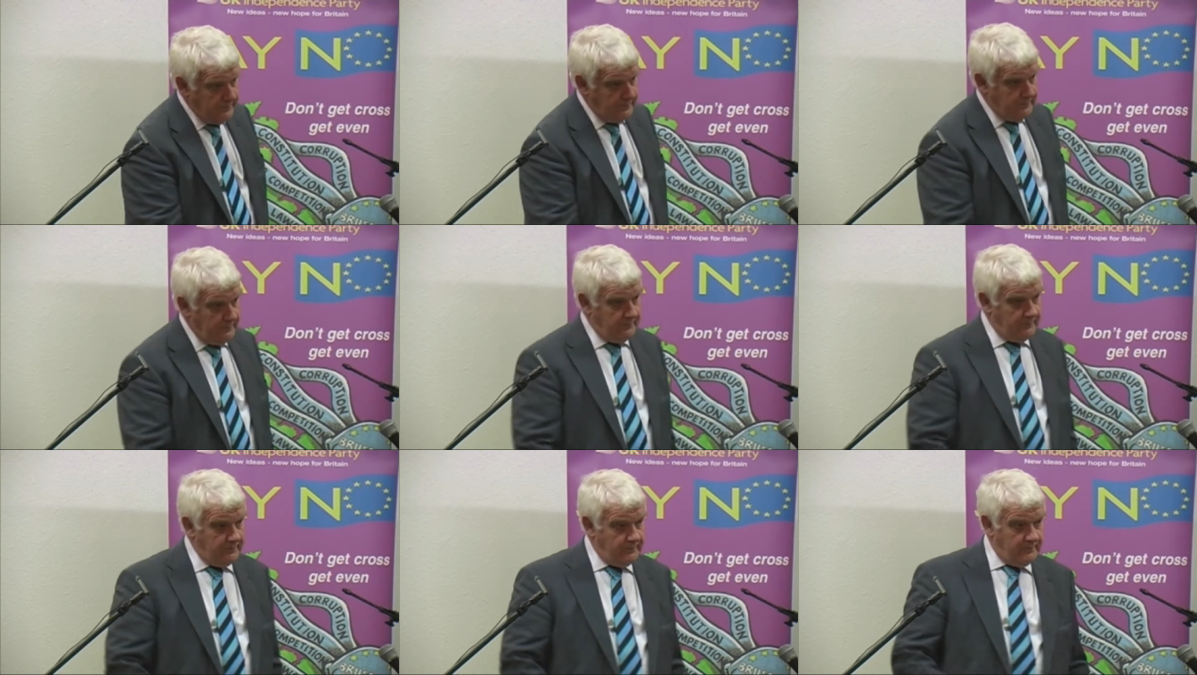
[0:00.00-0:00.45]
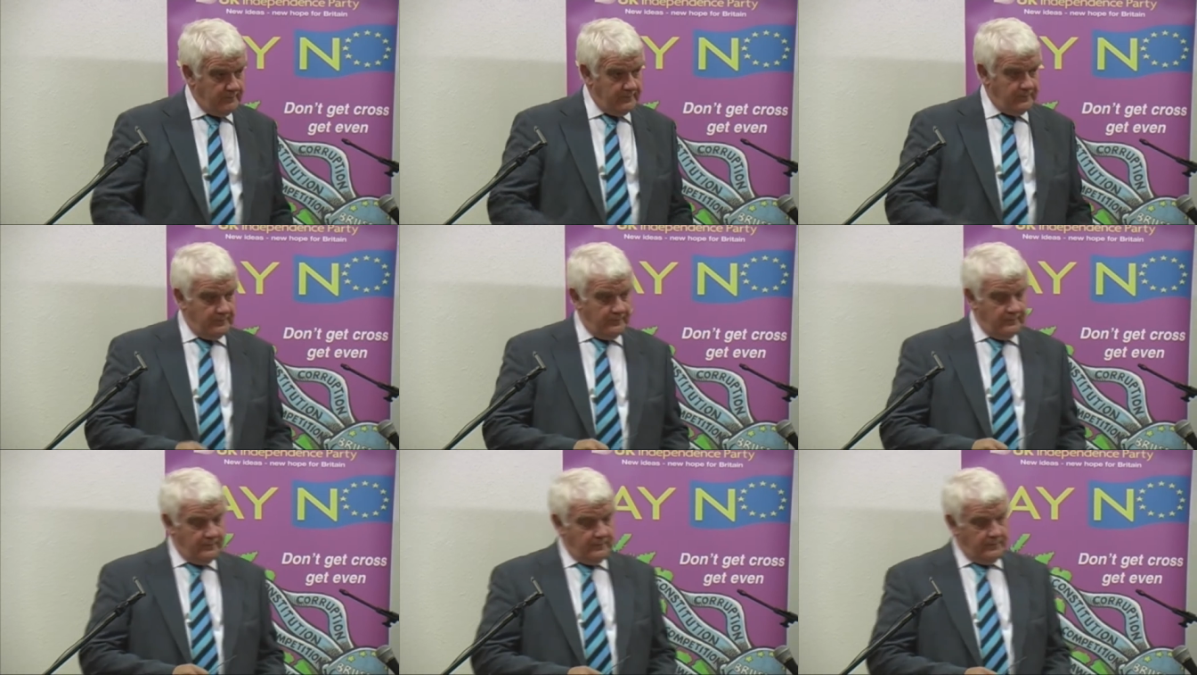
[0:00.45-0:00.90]
was it
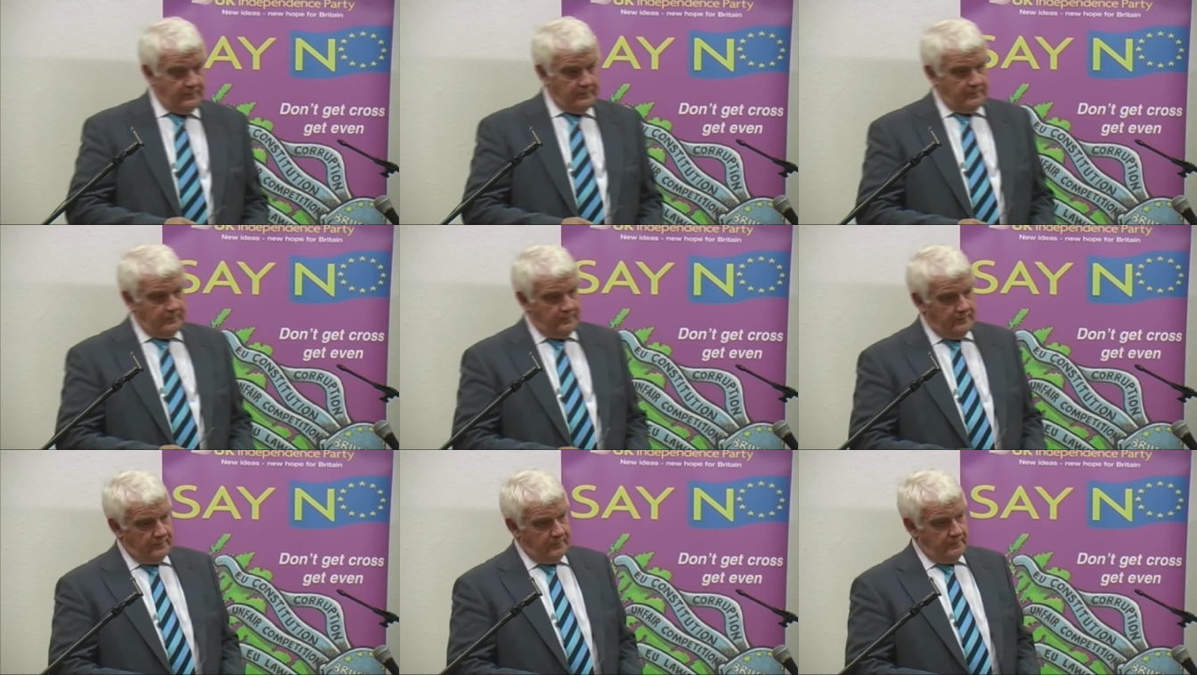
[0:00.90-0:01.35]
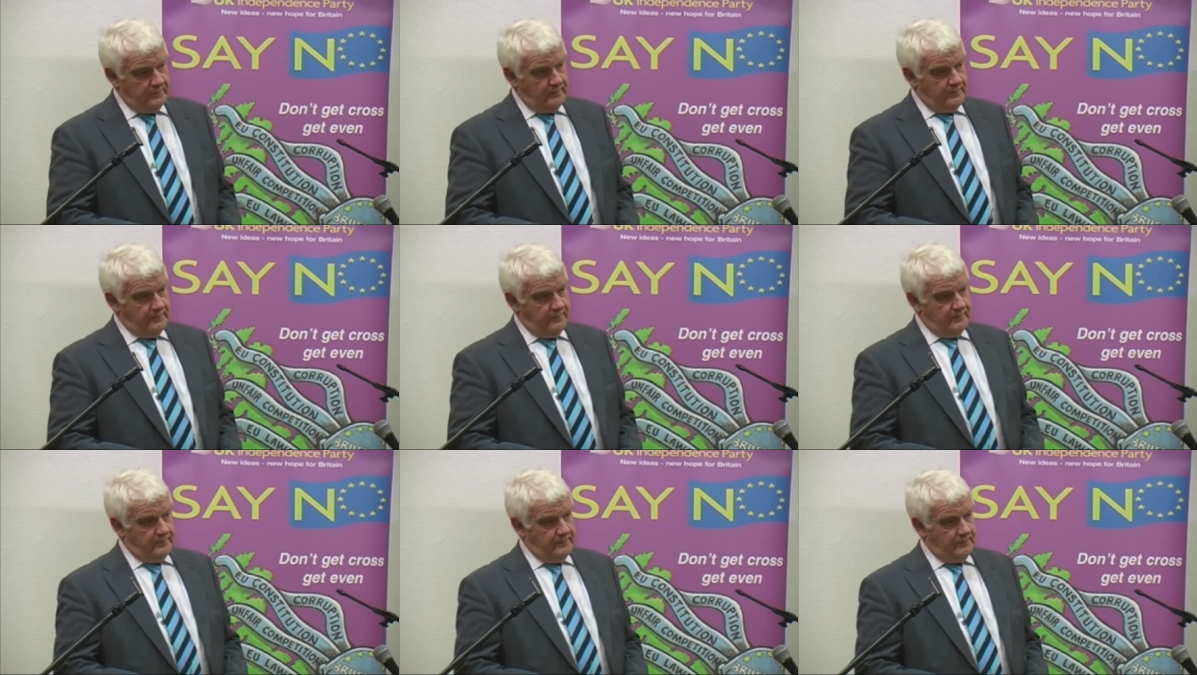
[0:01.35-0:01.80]
Spanish cucumbers
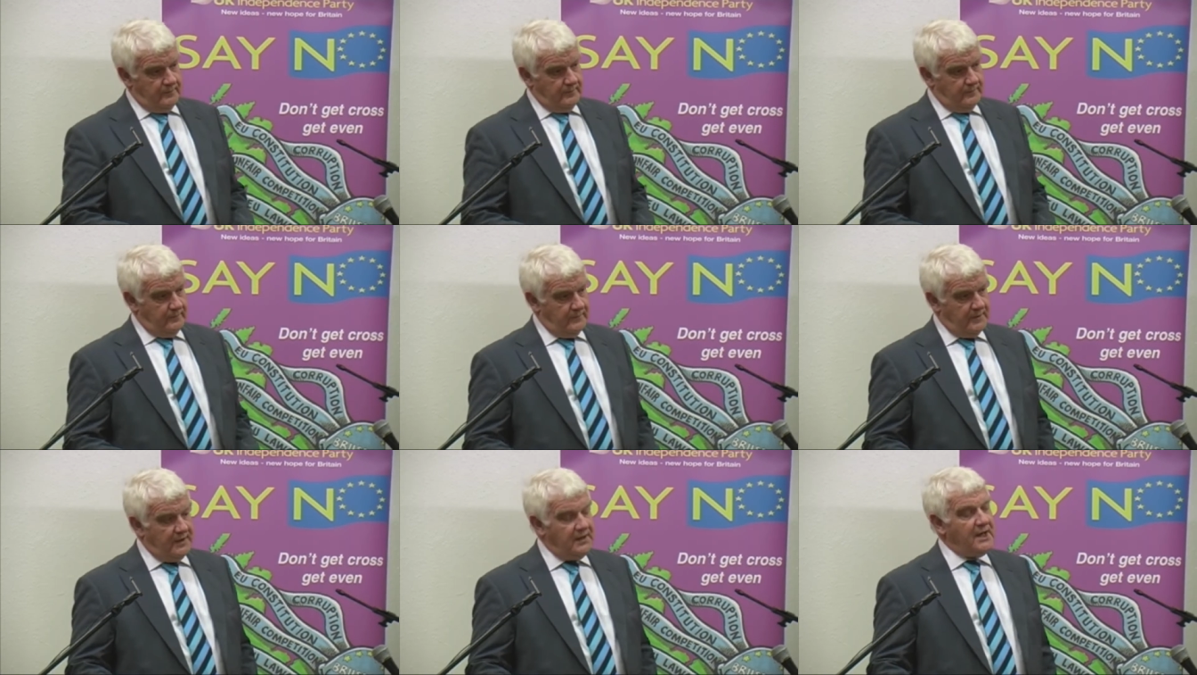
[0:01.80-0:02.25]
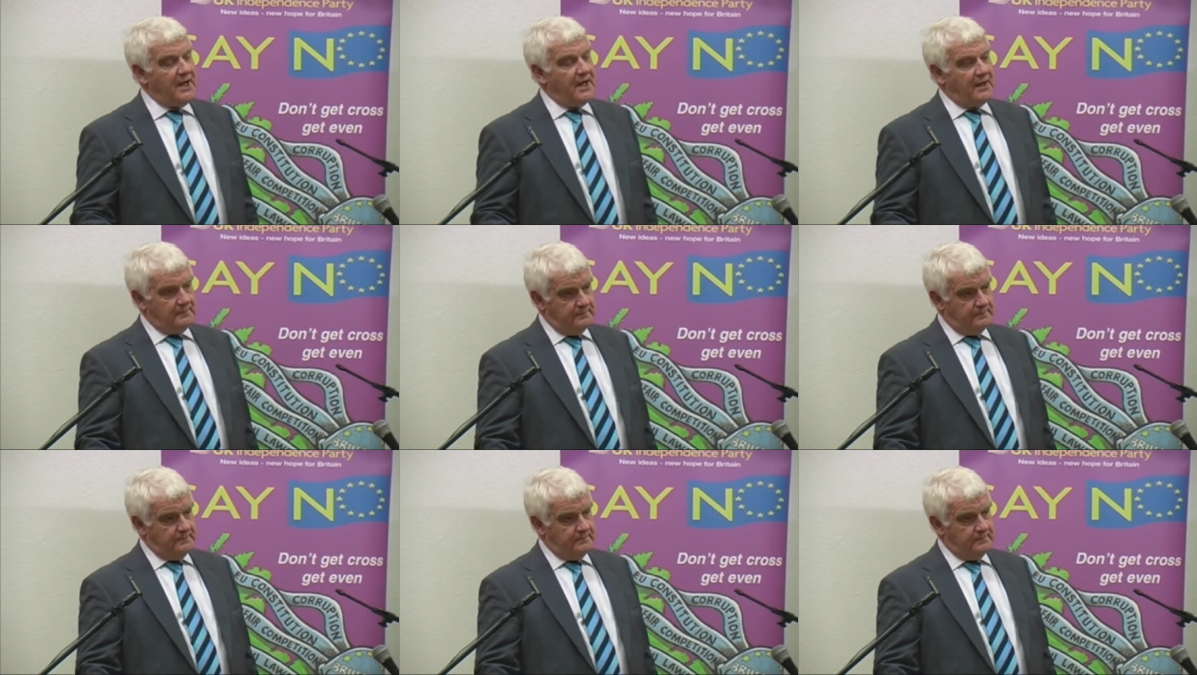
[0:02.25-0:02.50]
or tomatoes are yeah.